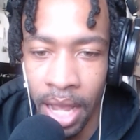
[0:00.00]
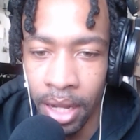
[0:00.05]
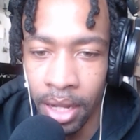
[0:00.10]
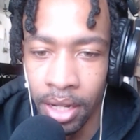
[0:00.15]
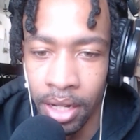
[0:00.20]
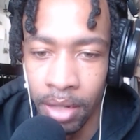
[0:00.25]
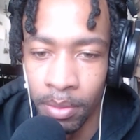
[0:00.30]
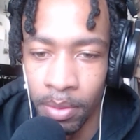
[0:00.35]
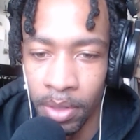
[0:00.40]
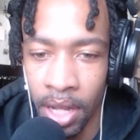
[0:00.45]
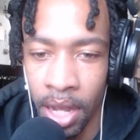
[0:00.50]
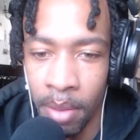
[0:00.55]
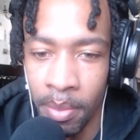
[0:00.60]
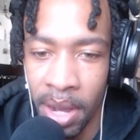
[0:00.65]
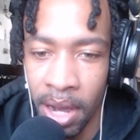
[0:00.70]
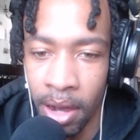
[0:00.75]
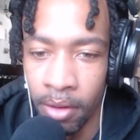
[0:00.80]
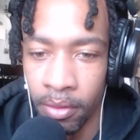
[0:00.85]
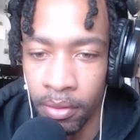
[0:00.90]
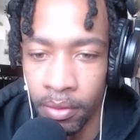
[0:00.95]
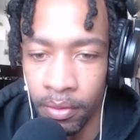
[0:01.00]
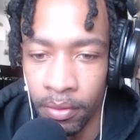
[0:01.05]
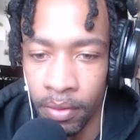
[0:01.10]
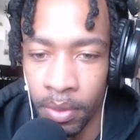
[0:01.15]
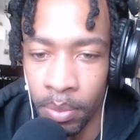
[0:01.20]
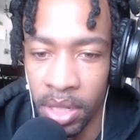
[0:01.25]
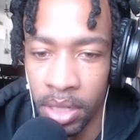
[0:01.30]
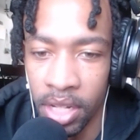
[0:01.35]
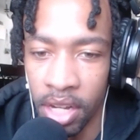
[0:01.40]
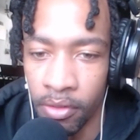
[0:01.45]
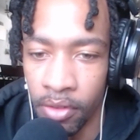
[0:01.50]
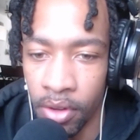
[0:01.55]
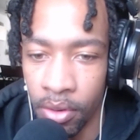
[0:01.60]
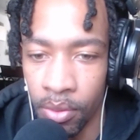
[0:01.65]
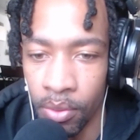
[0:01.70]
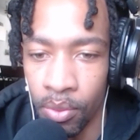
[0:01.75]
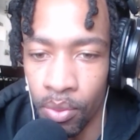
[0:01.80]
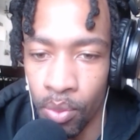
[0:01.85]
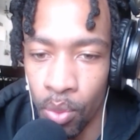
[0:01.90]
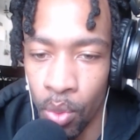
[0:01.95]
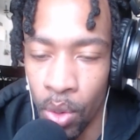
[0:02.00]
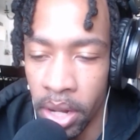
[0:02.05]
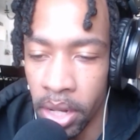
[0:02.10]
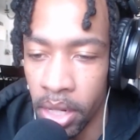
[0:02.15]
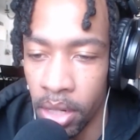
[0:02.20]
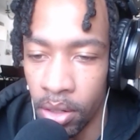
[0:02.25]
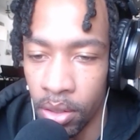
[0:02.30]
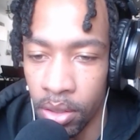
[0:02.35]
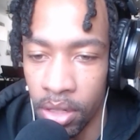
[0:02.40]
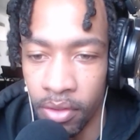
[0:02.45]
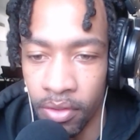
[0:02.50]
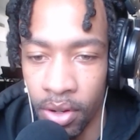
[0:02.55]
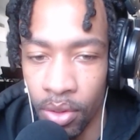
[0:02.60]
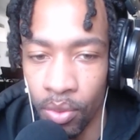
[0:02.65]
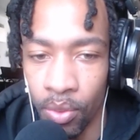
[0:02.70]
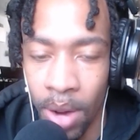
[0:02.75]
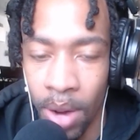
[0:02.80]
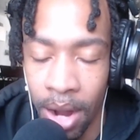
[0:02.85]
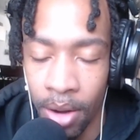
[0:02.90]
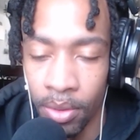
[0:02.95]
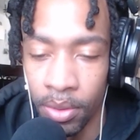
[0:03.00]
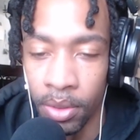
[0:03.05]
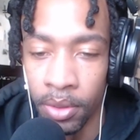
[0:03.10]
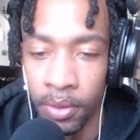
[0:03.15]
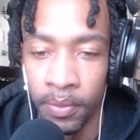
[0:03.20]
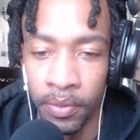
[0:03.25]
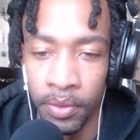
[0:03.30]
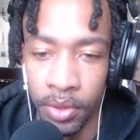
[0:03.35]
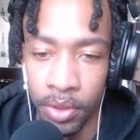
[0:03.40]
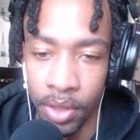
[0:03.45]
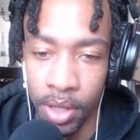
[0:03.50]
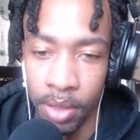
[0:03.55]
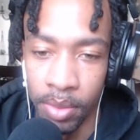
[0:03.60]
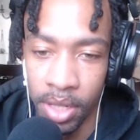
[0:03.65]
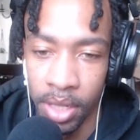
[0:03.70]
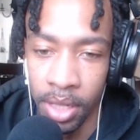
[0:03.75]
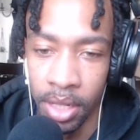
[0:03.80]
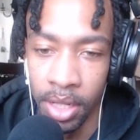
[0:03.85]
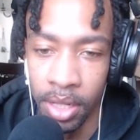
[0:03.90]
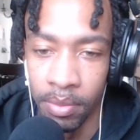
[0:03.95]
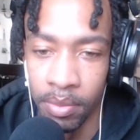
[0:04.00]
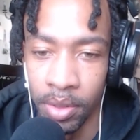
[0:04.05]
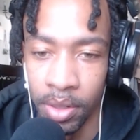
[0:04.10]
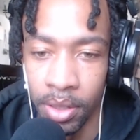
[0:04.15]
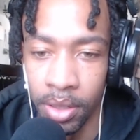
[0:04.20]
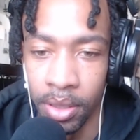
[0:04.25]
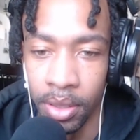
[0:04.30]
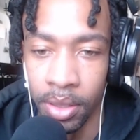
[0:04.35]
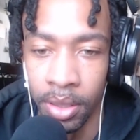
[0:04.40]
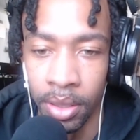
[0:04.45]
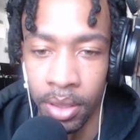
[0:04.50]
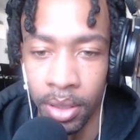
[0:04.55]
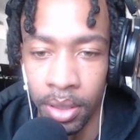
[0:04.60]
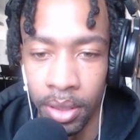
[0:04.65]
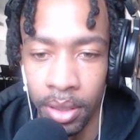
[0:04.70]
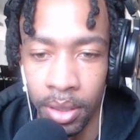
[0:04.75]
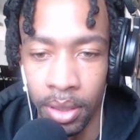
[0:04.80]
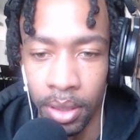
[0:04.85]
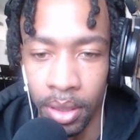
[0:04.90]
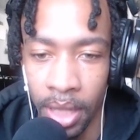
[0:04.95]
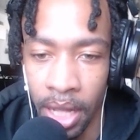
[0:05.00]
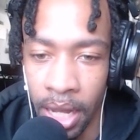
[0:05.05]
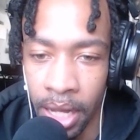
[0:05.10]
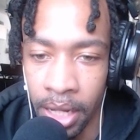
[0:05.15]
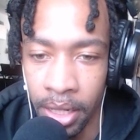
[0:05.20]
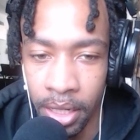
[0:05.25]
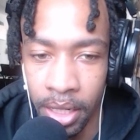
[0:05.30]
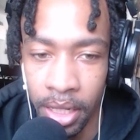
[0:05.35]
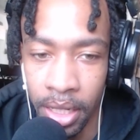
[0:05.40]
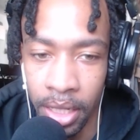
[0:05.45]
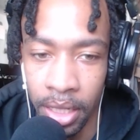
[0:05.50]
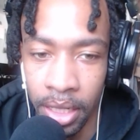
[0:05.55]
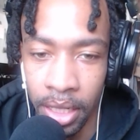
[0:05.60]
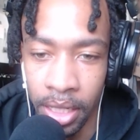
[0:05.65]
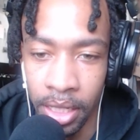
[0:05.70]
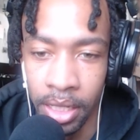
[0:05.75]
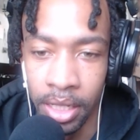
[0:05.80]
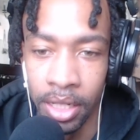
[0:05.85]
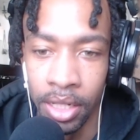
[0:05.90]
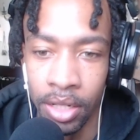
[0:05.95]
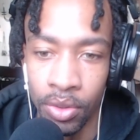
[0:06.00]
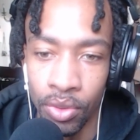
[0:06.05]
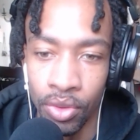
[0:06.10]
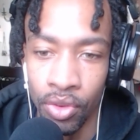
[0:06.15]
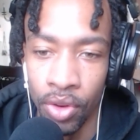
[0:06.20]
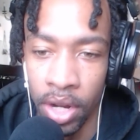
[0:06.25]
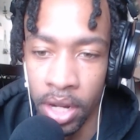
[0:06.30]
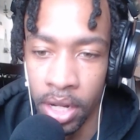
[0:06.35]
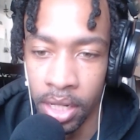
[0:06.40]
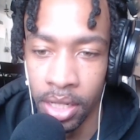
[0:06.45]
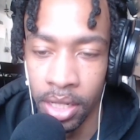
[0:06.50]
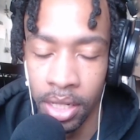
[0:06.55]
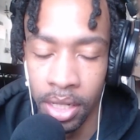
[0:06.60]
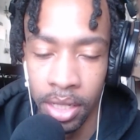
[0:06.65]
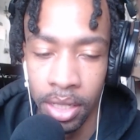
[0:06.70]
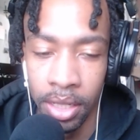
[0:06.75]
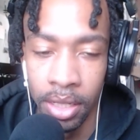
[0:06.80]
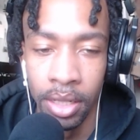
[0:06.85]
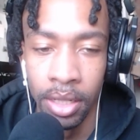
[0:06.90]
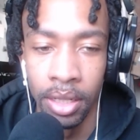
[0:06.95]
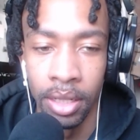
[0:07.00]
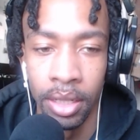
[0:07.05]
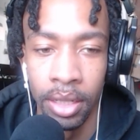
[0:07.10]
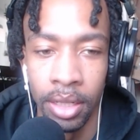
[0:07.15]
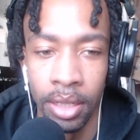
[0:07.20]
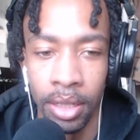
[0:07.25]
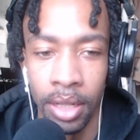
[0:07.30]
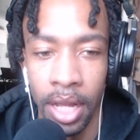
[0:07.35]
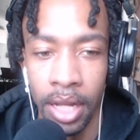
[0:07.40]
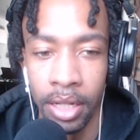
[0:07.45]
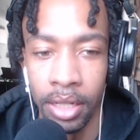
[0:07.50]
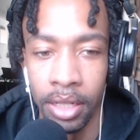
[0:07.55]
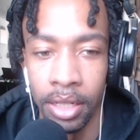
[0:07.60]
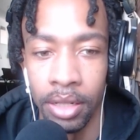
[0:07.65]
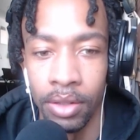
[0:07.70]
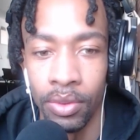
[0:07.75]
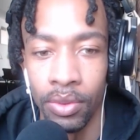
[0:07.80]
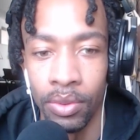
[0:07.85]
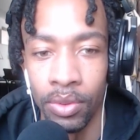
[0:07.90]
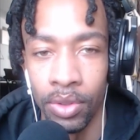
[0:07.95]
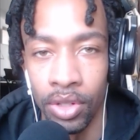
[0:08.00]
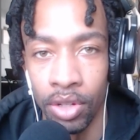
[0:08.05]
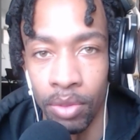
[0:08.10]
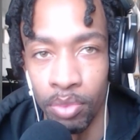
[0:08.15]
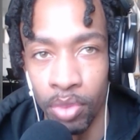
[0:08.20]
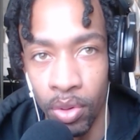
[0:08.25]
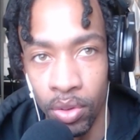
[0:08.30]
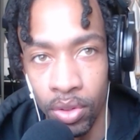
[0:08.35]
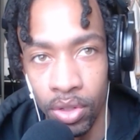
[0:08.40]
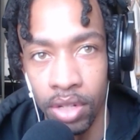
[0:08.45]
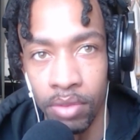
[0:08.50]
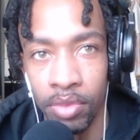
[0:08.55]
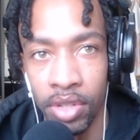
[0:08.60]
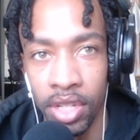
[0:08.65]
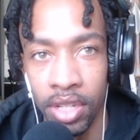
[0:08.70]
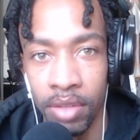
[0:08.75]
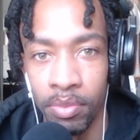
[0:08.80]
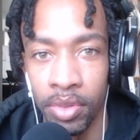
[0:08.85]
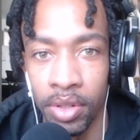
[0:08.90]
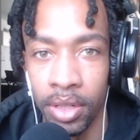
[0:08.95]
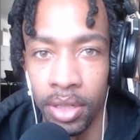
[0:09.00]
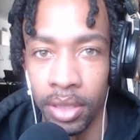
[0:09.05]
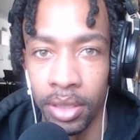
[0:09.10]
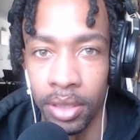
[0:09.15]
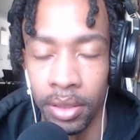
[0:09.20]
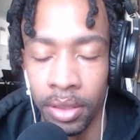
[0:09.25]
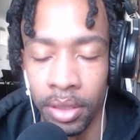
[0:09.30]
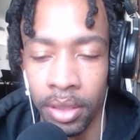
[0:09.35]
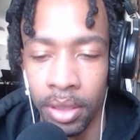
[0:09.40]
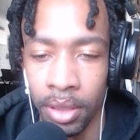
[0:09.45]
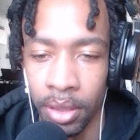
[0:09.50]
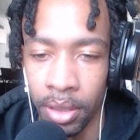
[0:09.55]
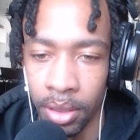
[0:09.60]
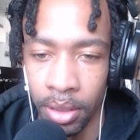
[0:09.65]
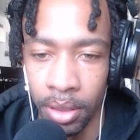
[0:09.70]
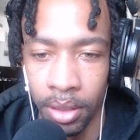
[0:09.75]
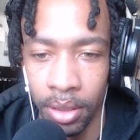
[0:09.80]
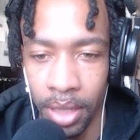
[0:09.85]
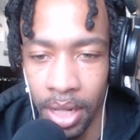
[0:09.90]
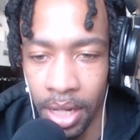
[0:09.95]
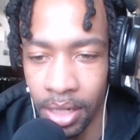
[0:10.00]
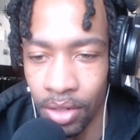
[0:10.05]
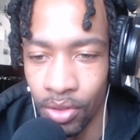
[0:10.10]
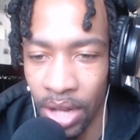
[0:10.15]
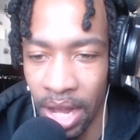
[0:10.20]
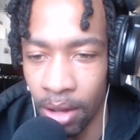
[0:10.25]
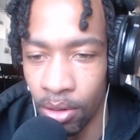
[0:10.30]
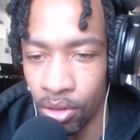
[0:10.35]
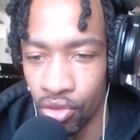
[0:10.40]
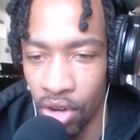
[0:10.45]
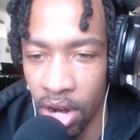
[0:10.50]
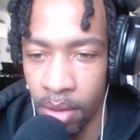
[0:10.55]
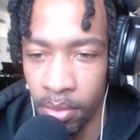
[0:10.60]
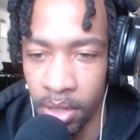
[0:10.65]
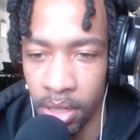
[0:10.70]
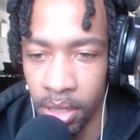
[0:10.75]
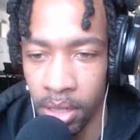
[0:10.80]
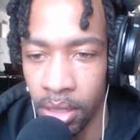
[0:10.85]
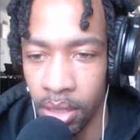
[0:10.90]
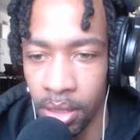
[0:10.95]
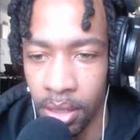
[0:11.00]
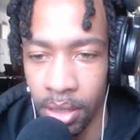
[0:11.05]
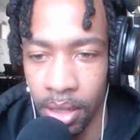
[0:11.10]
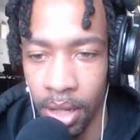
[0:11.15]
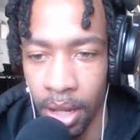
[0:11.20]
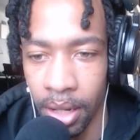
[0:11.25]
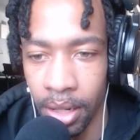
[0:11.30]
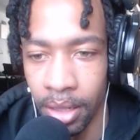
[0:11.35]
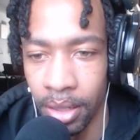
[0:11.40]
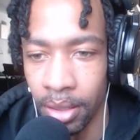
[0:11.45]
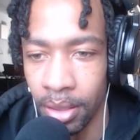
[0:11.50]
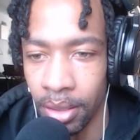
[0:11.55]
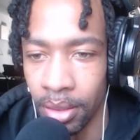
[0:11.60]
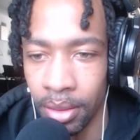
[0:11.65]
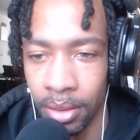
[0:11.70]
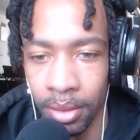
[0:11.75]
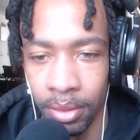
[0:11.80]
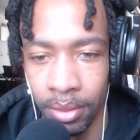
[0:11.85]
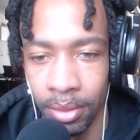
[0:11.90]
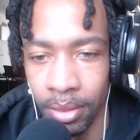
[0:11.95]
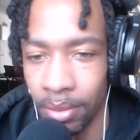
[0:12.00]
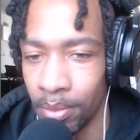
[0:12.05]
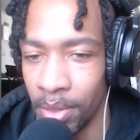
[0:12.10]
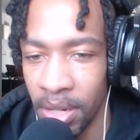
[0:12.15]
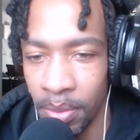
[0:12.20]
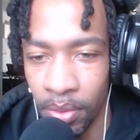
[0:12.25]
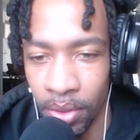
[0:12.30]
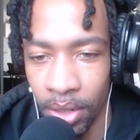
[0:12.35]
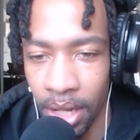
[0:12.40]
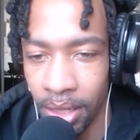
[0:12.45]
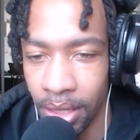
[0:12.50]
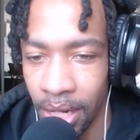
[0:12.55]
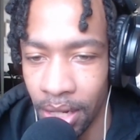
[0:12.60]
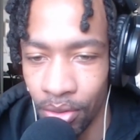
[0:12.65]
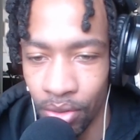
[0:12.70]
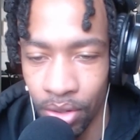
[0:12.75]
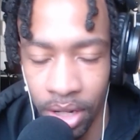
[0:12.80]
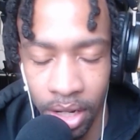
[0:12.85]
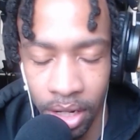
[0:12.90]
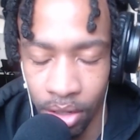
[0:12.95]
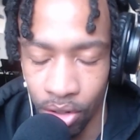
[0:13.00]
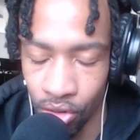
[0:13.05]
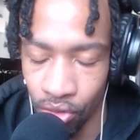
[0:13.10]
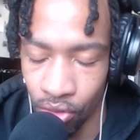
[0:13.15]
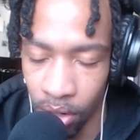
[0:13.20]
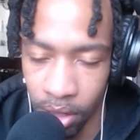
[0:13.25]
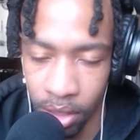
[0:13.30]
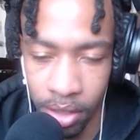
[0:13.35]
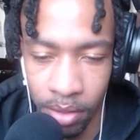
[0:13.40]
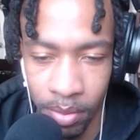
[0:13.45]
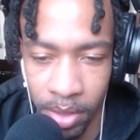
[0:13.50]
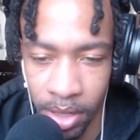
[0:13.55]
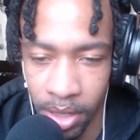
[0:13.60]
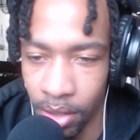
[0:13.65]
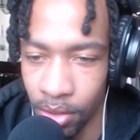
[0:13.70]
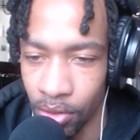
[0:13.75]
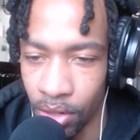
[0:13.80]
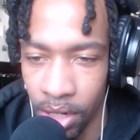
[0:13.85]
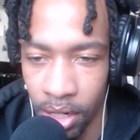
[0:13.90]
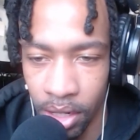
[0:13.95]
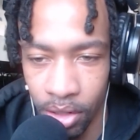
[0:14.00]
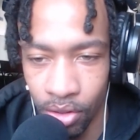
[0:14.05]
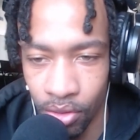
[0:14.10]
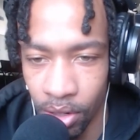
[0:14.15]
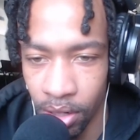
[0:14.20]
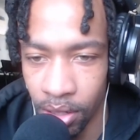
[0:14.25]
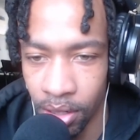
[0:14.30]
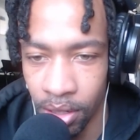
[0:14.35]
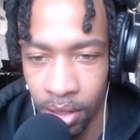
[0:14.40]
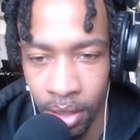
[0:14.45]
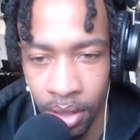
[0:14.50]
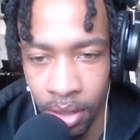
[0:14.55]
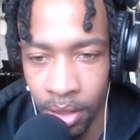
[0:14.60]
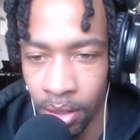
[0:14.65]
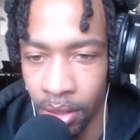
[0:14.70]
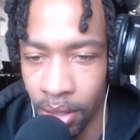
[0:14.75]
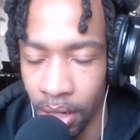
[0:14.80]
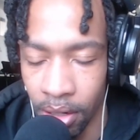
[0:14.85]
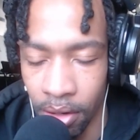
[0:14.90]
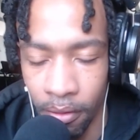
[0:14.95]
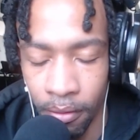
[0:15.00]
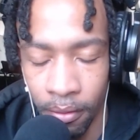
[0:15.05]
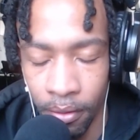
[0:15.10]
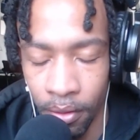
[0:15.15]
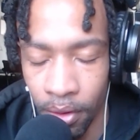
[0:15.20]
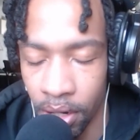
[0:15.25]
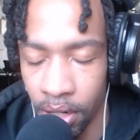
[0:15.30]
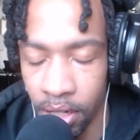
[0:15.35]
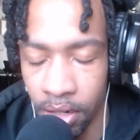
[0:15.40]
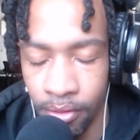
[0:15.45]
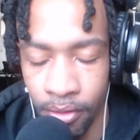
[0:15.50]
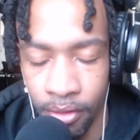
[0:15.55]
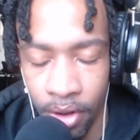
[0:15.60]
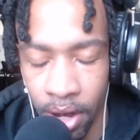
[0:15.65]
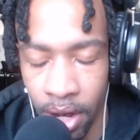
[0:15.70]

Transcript: that could have come out from a different way or a different route. You know what I'm saying? But glad it didn't get too crazy like it's supposed to be. But that's how drama is. Like, people like that, you can't trust, man. You can't trust, like, your friends,